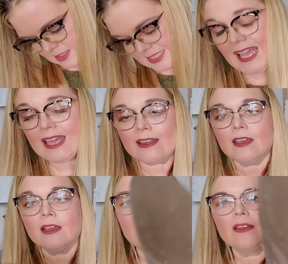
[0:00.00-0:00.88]
10 and
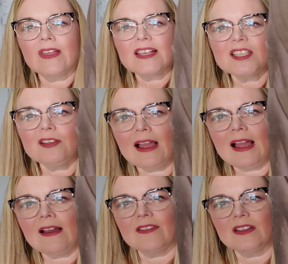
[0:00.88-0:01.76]
they still
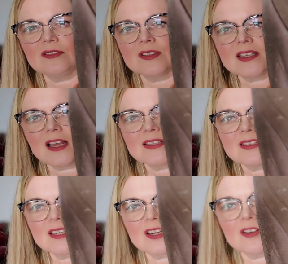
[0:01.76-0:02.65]
have the little size
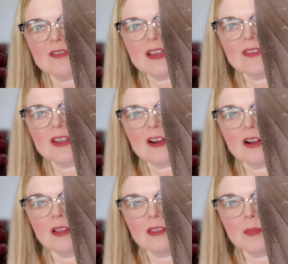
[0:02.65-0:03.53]
sticker down there on the